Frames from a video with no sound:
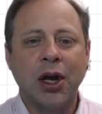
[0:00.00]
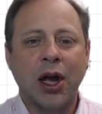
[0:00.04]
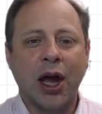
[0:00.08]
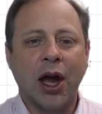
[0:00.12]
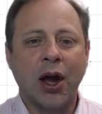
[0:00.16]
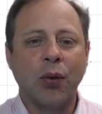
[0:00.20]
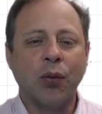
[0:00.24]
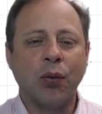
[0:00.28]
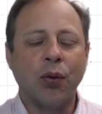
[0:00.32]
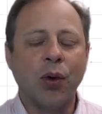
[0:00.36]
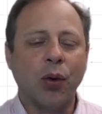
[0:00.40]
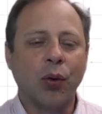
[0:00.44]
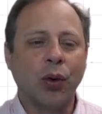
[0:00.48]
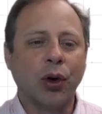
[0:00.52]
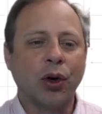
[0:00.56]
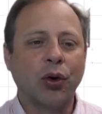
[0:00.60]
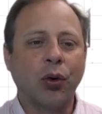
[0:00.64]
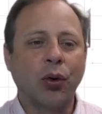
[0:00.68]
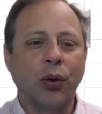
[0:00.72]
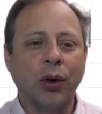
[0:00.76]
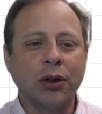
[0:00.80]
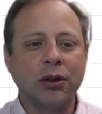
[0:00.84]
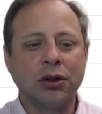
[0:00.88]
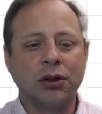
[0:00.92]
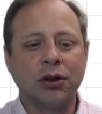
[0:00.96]
And what we're
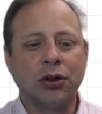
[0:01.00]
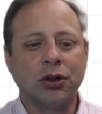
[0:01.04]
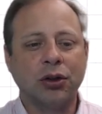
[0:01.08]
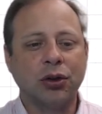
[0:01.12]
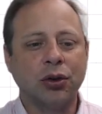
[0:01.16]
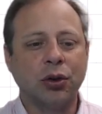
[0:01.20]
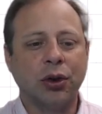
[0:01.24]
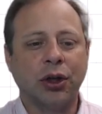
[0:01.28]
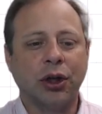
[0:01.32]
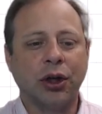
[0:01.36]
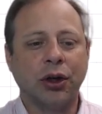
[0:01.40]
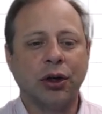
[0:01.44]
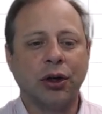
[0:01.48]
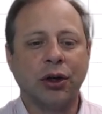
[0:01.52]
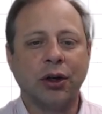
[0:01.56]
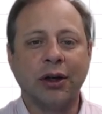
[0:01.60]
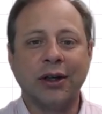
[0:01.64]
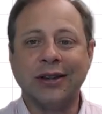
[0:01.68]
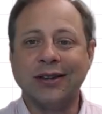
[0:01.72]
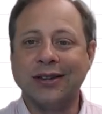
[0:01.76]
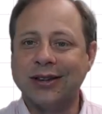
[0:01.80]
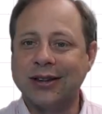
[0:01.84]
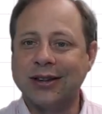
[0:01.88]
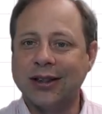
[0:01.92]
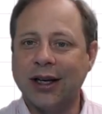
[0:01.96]
going to do here
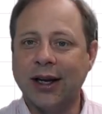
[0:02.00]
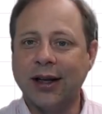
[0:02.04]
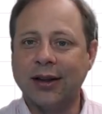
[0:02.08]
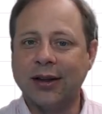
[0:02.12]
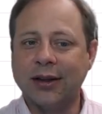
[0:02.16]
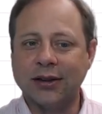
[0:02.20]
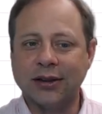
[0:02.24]
is take